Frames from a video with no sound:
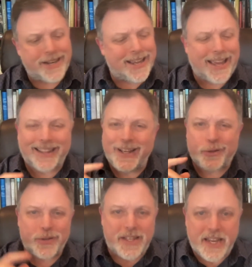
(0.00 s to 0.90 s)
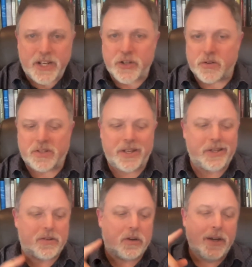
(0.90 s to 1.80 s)
And again, these are teachers,
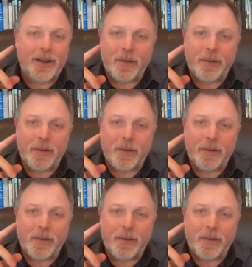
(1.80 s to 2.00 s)
these are